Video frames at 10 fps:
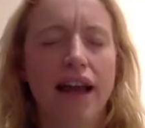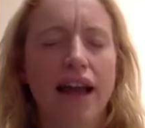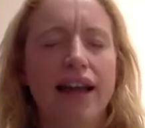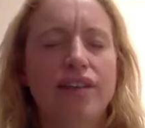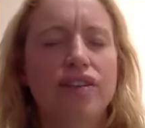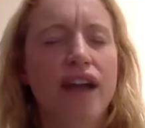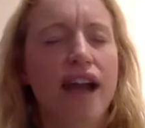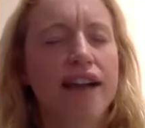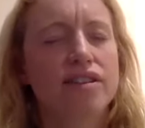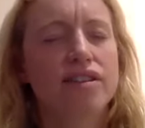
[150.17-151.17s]
is to
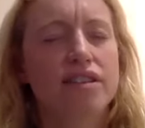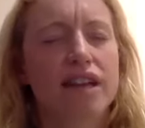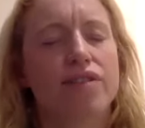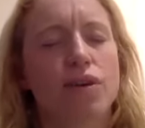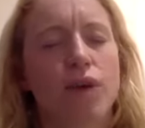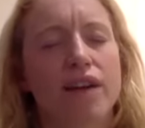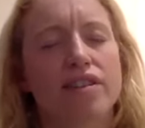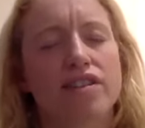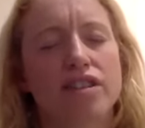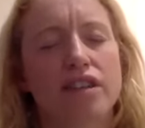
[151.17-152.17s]
ask yourself the
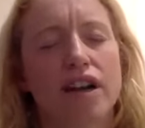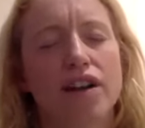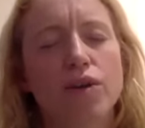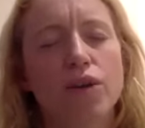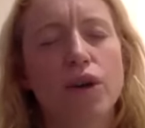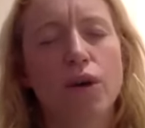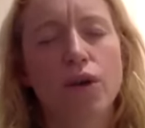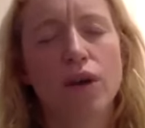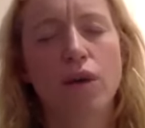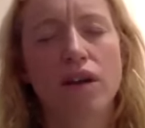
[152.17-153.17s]
question, are you the only
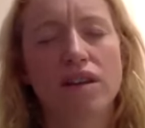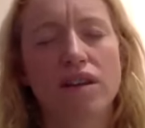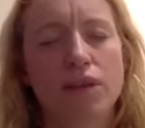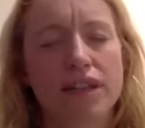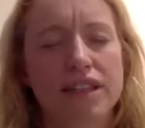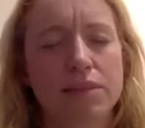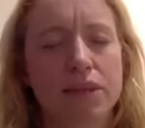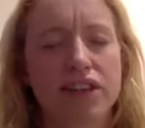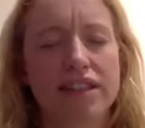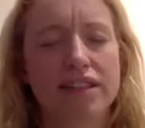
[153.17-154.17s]
one that would
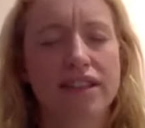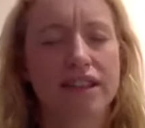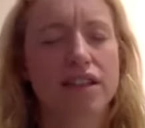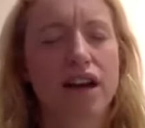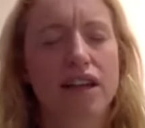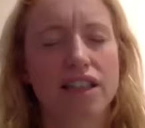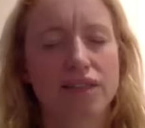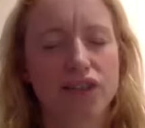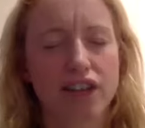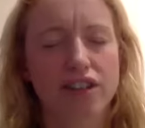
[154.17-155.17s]
experience this kind of
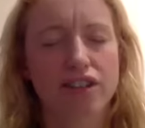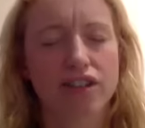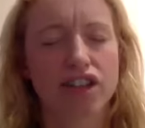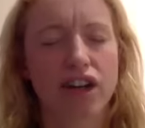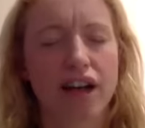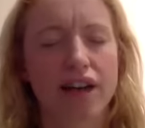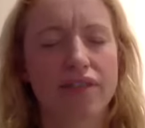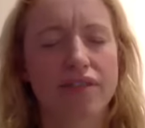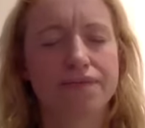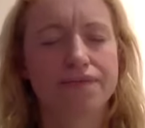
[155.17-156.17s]
stressor in your life?
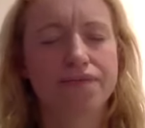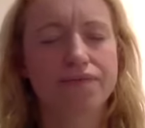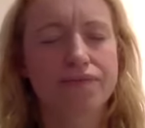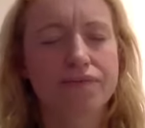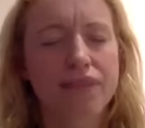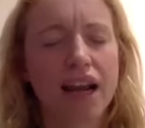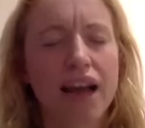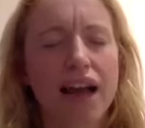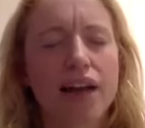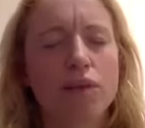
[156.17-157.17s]

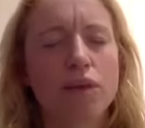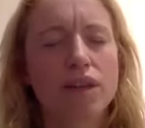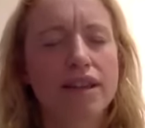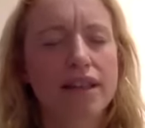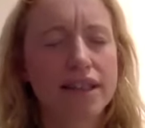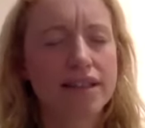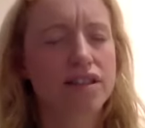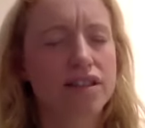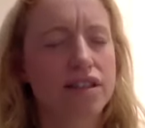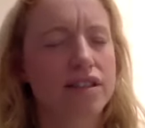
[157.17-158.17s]
And what this
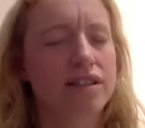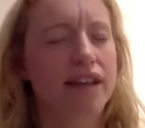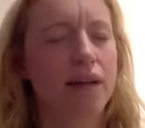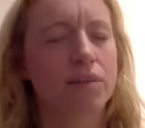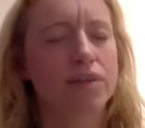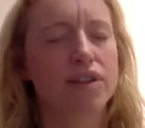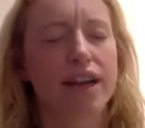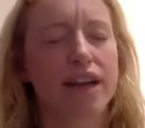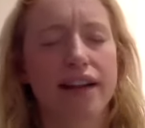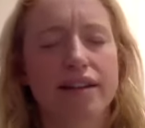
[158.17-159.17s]
does is help to
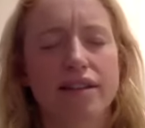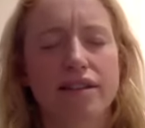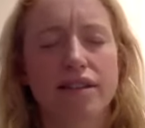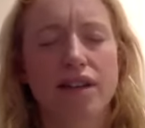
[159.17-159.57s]
connect us